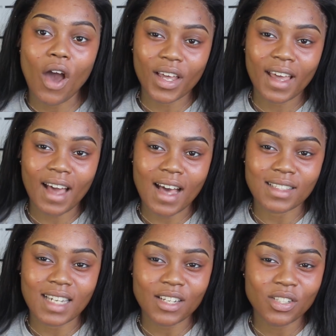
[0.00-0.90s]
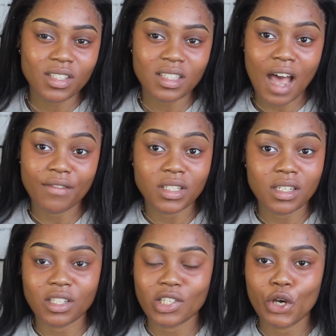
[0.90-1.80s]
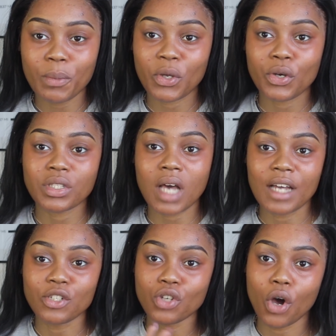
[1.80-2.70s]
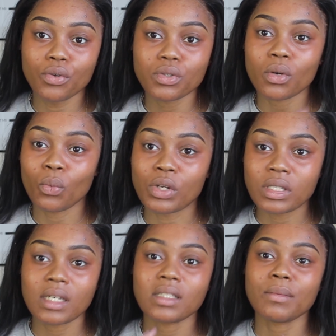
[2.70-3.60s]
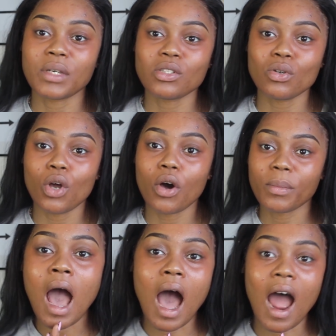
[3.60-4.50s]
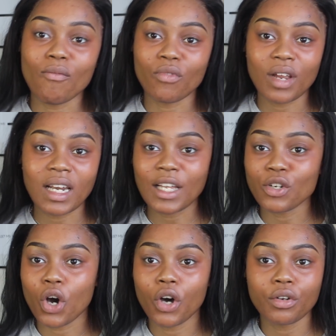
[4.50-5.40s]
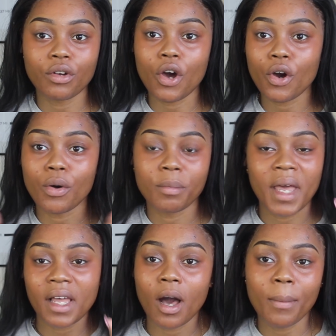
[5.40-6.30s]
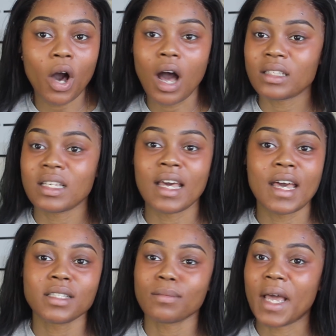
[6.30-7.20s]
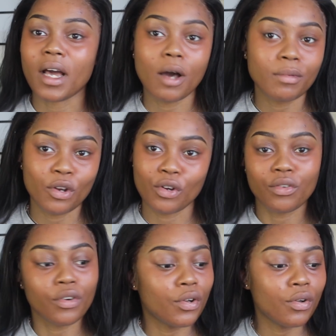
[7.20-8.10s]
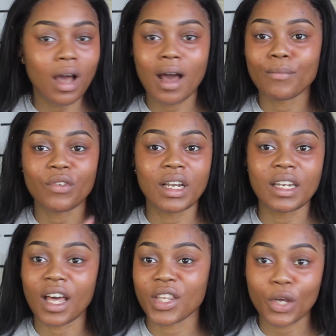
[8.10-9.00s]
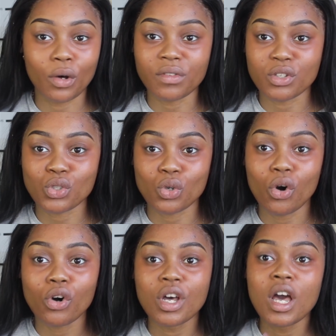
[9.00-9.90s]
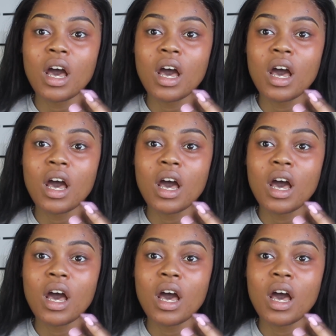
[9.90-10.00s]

Okay guys, let's just dive into this look because I don't want it to be too long. I'm really not no makeup artist, makeup guru. I'm really nothing of the sort.